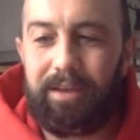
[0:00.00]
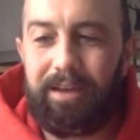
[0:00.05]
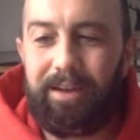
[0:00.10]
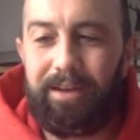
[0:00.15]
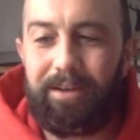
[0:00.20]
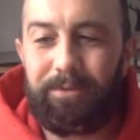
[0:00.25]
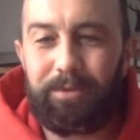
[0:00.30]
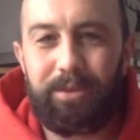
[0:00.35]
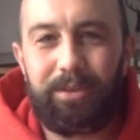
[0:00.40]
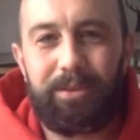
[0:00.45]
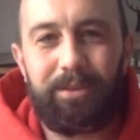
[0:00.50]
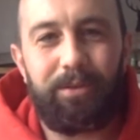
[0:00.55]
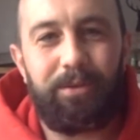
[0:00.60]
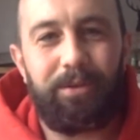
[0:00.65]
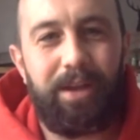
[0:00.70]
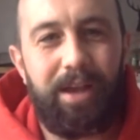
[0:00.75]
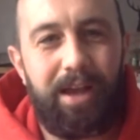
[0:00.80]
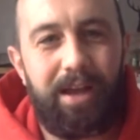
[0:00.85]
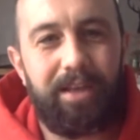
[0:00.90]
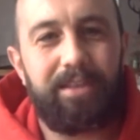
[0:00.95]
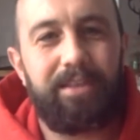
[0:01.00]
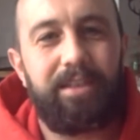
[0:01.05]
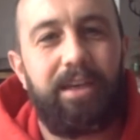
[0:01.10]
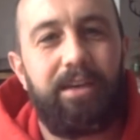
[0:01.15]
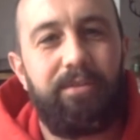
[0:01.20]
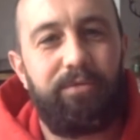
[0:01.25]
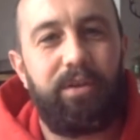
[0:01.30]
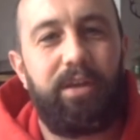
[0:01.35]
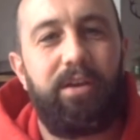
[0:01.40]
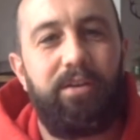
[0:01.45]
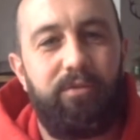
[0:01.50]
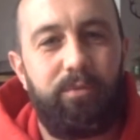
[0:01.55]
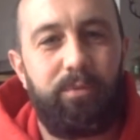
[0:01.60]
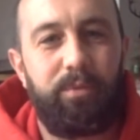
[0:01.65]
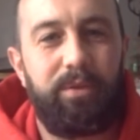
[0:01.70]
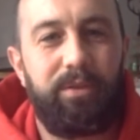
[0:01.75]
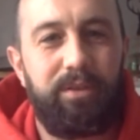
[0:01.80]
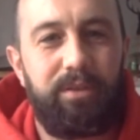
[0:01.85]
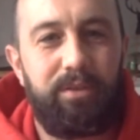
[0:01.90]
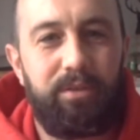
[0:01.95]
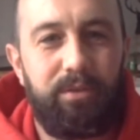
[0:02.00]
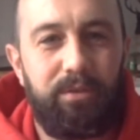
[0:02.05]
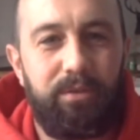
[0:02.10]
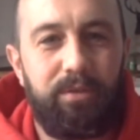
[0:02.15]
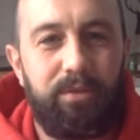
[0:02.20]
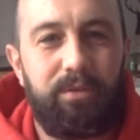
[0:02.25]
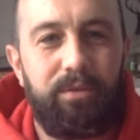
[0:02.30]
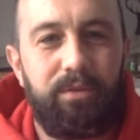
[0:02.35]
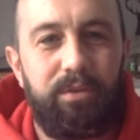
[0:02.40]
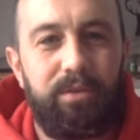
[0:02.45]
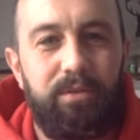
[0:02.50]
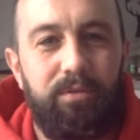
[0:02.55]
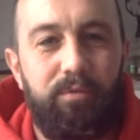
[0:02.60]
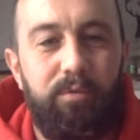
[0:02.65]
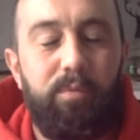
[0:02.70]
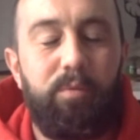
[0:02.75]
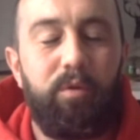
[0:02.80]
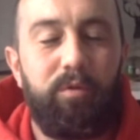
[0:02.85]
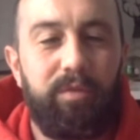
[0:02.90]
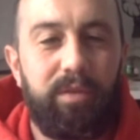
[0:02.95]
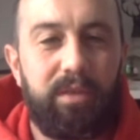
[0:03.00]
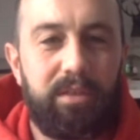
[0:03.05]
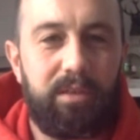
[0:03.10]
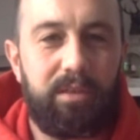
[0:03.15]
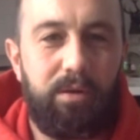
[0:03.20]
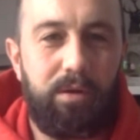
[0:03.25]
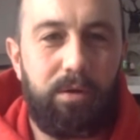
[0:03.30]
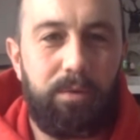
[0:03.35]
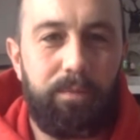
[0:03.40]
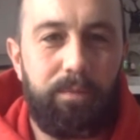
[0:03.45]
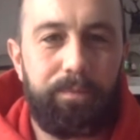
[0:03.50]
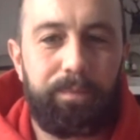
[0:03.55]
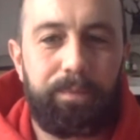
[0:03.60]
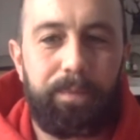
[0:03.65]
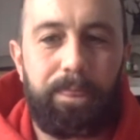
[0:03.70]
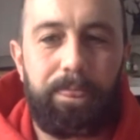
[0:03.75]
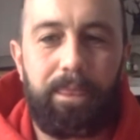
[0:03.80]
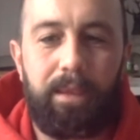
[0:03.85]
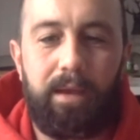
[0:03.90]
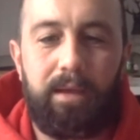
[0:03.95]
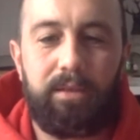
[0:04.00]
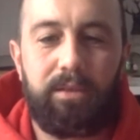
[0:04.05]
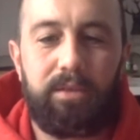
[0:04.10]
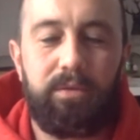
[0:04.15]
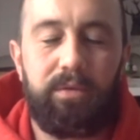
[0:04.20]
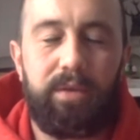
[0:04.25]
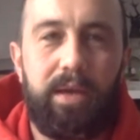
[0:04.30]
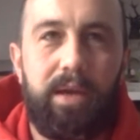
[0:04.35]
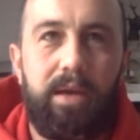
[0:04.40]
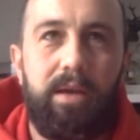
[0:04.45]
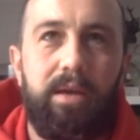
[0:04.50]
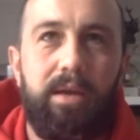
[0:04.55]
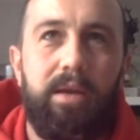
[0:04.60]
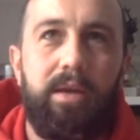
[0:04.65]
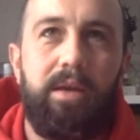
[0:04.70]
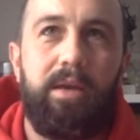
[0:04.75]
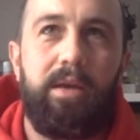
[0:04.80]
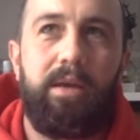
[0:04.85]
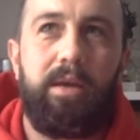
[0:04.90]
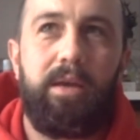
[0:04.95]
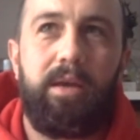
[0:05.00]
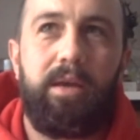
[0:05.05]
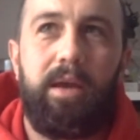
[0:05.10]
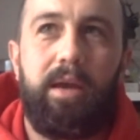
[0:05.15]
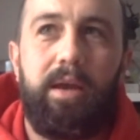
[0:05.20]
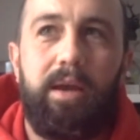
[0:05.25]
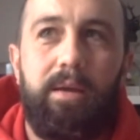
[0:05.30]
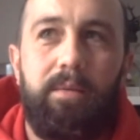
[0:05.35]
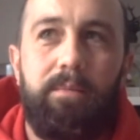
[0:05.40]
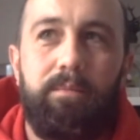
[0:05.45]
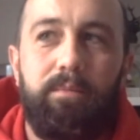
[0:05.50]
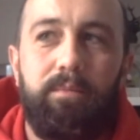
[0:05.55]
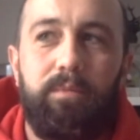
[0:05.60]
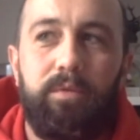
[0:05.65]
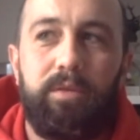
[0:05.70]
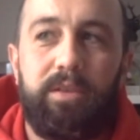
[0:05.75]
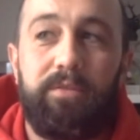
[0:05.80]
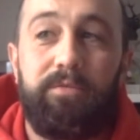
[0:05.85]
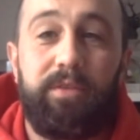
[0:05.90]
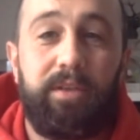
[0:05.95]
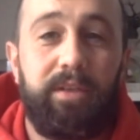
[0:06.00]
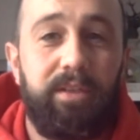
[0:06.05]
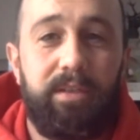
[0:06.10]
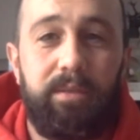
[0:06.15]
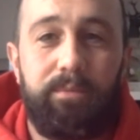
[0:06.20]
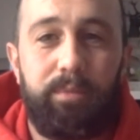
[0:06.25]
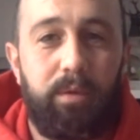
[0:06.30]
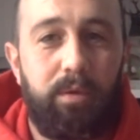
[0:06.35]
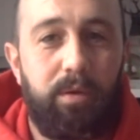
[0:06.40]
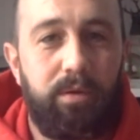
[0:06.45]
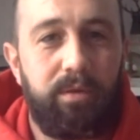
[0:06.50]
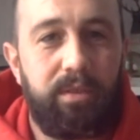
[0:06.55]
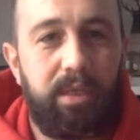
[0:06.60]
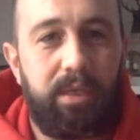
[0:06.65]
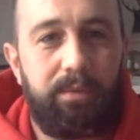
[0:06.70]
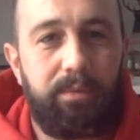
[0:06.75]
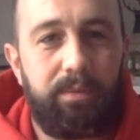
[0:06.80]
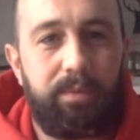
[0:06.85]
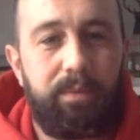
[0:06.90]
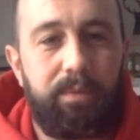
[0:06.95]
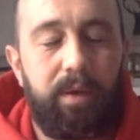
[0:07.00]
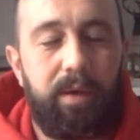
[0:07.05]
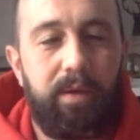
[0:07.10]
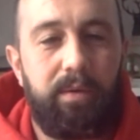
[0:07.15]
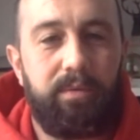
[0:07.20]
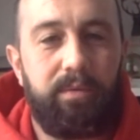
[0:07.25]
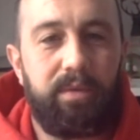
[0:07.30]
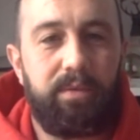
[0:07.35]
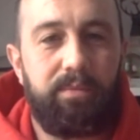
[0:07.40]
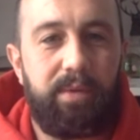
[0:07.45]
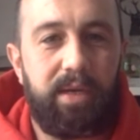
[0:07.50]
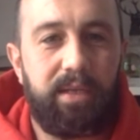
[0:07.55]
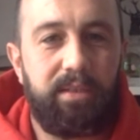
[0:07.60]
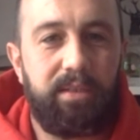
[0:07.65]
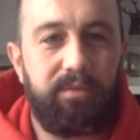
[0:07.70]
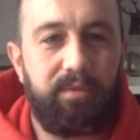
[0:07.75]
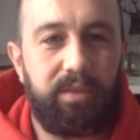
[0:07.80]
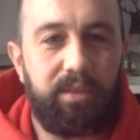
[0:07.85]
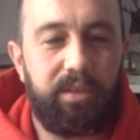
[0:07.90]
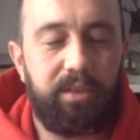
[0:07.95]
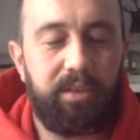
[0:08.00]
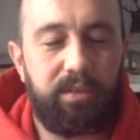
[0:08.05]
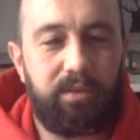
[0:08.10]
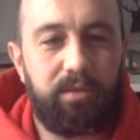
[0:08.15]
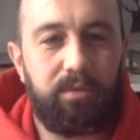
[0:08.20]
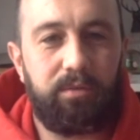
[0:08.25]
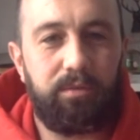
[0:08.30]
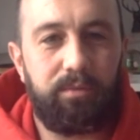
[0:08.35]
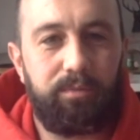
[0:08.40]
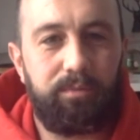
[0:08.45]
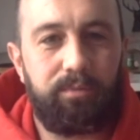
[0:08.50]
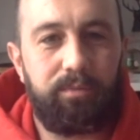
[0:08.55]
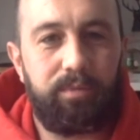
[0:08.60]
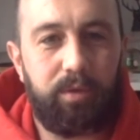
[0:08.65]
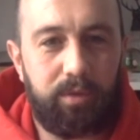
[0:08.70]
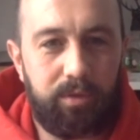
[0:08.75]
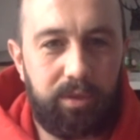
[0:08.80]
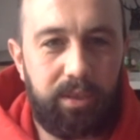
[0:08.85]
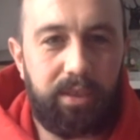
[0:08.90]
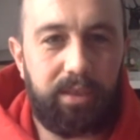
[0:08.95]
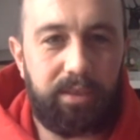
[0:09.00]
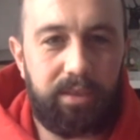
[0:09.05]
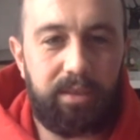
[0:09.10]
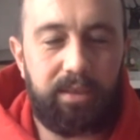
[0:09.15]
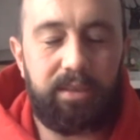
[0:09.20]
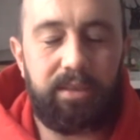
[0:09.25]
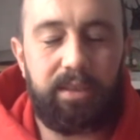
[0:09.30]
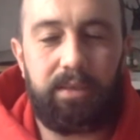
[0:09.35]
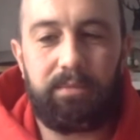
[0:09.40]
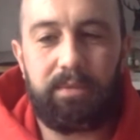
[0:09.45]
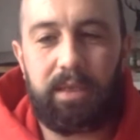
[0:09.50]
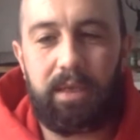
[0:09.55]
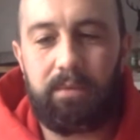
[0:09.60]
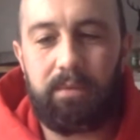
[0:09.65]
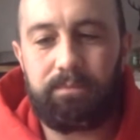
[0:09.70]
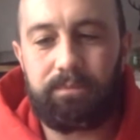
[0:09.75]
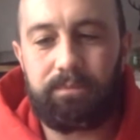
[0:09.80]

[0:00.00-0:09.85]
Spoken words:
I was going to ask every government to remove this law. And so that was a very simple concept, but it was a massive logistical project at the same time.